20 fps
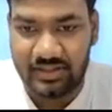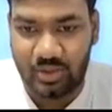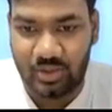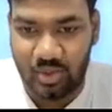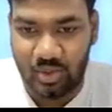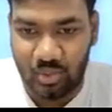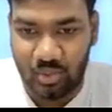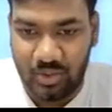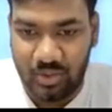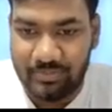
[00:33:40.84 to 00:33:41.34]

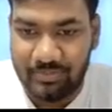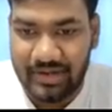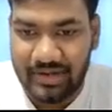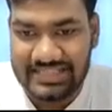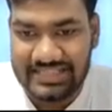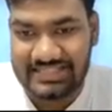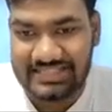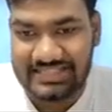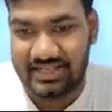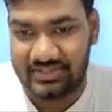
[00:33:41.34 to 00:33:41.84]
to a
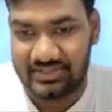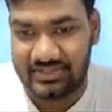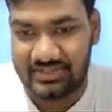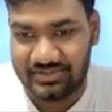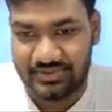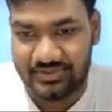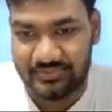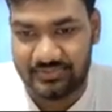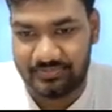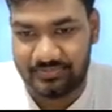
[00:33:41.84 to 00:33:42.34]
price change.
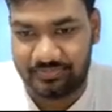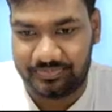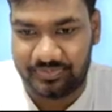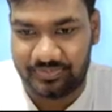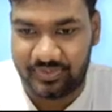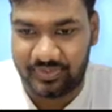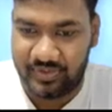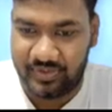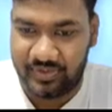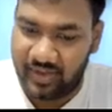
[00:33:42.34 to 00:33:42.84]

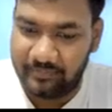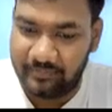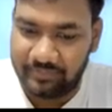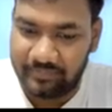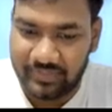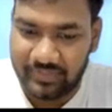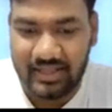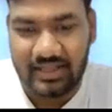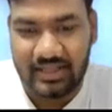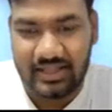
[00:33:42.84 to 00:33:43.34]
Okay,
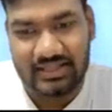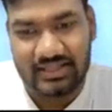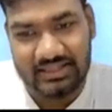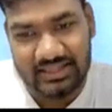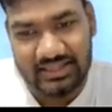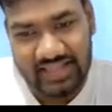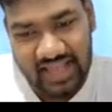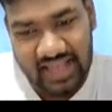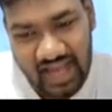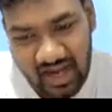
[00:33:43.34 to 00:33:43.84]

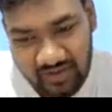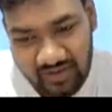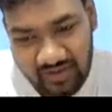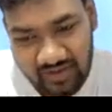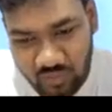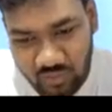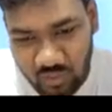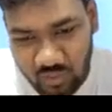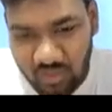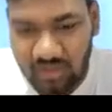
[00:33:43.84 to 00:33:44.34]

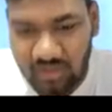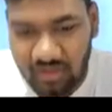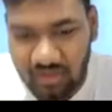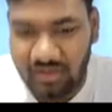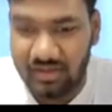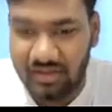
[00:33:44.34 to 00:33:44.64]
therefore